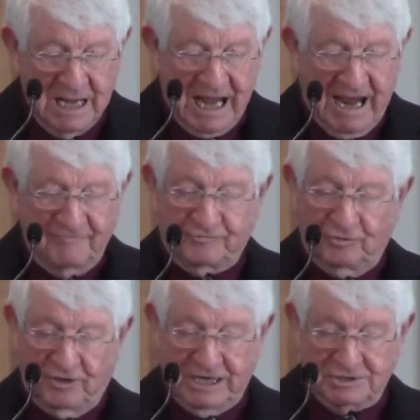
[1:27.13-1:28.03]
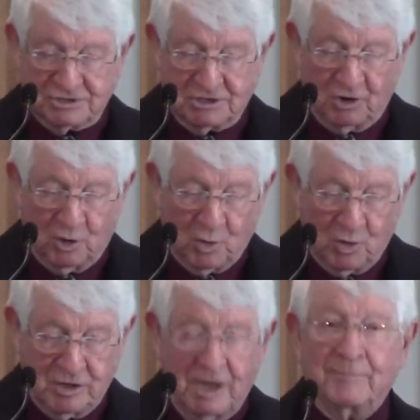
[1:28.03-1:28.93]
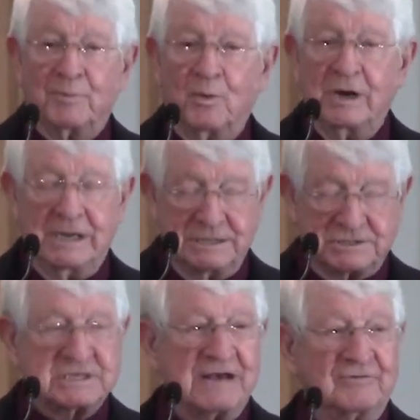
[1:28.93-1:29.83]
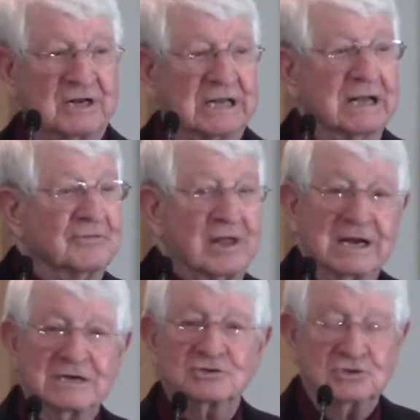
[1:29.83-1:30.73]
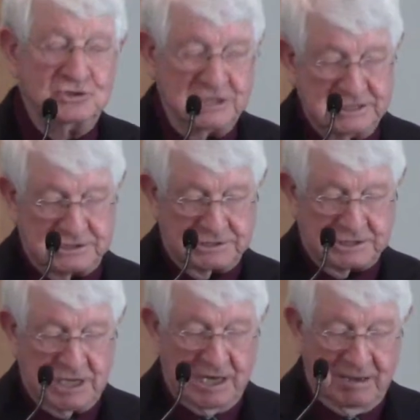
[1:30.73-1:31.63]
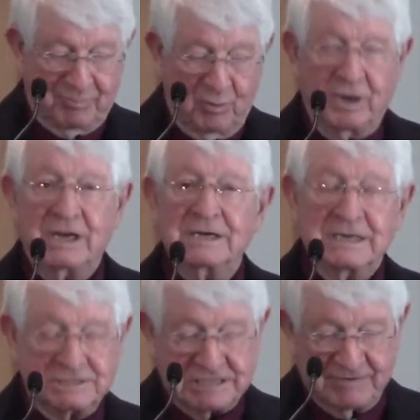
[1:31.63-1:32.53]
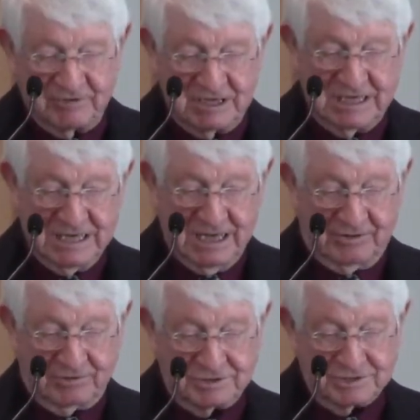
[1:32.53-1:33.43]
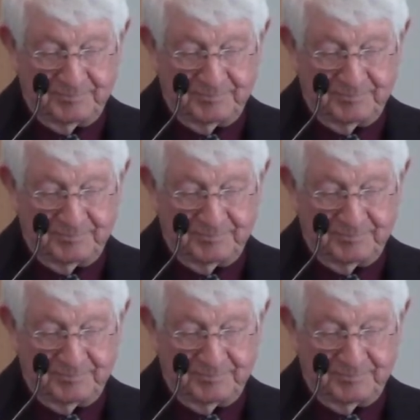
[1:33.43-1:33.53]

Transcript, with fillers: After this, the Lord appointed 70, that is, Jesus appointed 70 others,